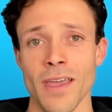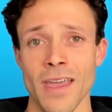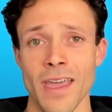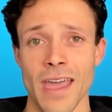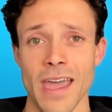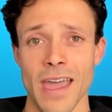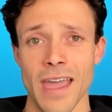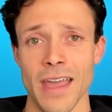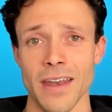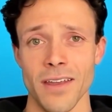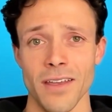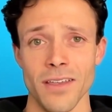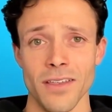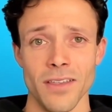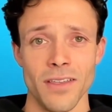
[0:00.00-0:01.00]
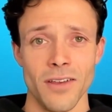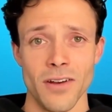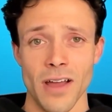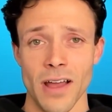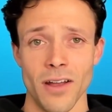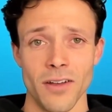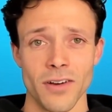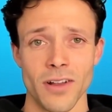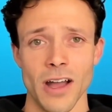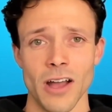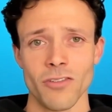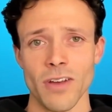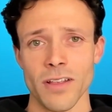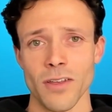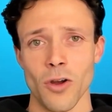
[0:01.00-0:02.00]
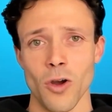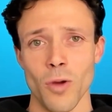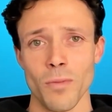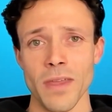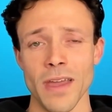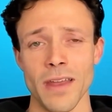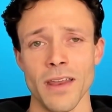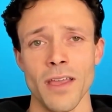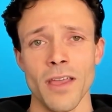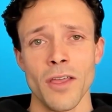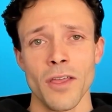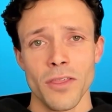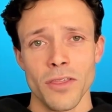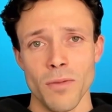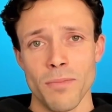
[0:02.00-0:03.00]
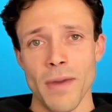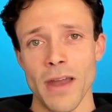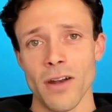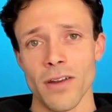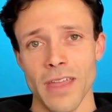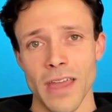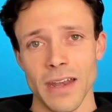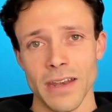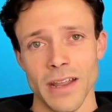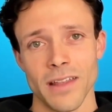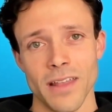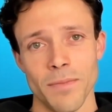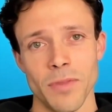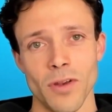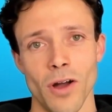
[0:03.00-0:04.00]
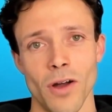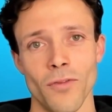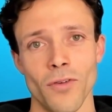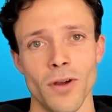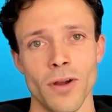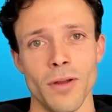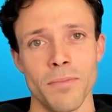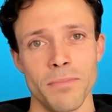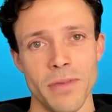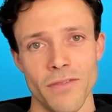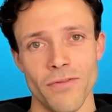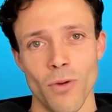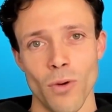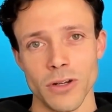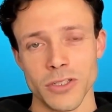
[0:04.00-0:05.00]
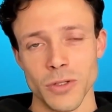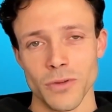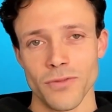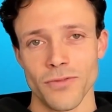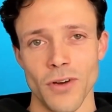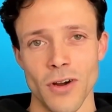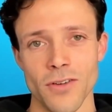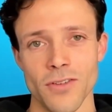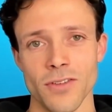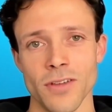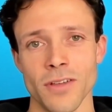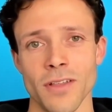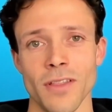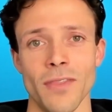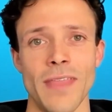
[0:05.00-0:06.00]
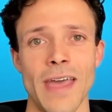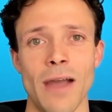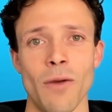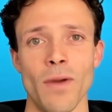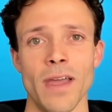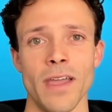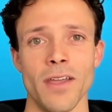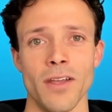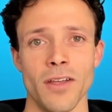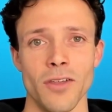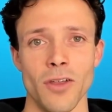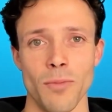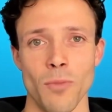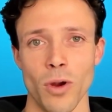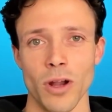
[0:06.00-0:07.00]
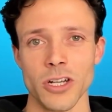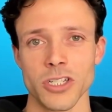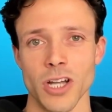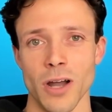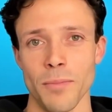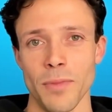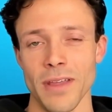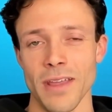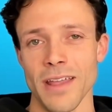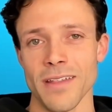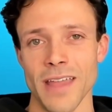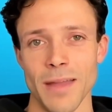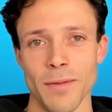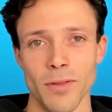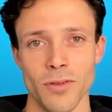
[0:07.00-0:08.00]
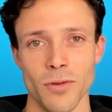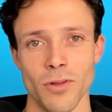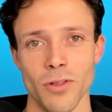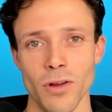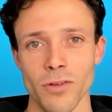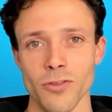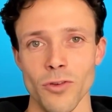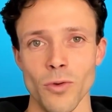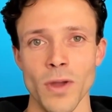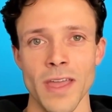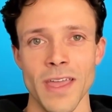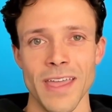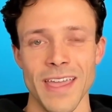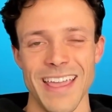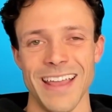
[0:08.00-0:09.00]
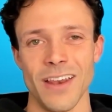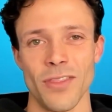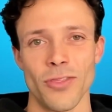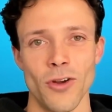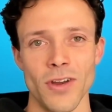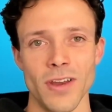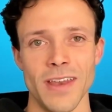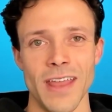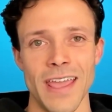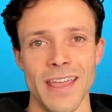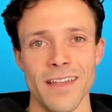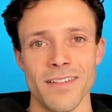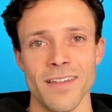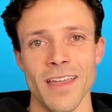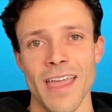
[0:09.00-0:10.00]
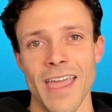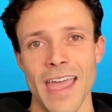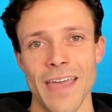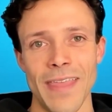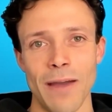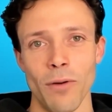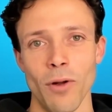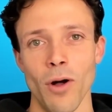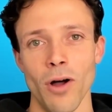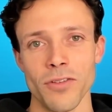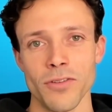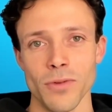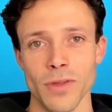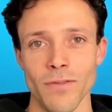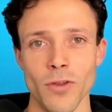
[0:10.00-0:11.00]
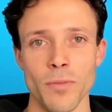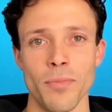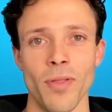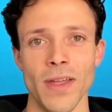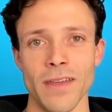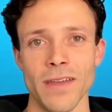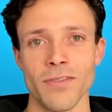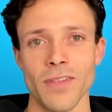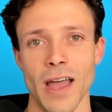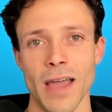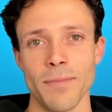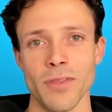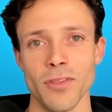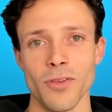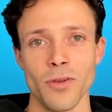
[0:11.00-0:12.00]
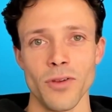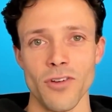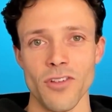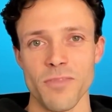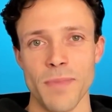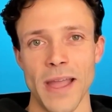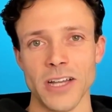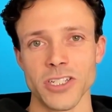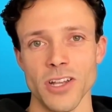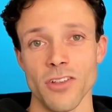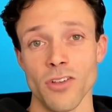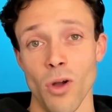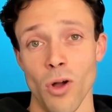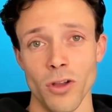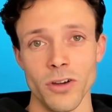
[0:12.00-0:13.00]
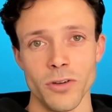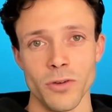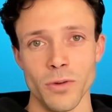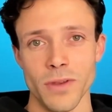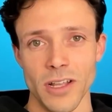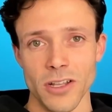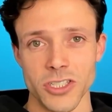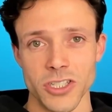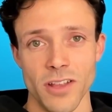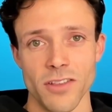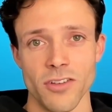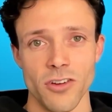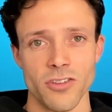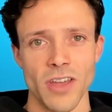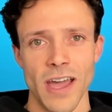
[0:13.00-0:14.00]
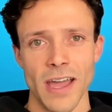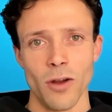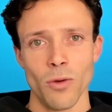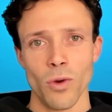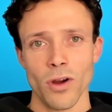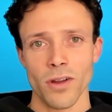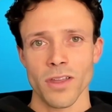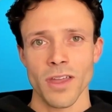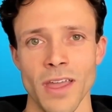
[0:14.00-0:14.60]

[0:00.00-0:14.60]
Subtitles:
and you're not under contract on a home yet. You better get an accepted offer before June 1st. That way your mortgage company is able to close you in 30 days. And that will also give you plenty of time to do your inspections, all your due diligence, your title work,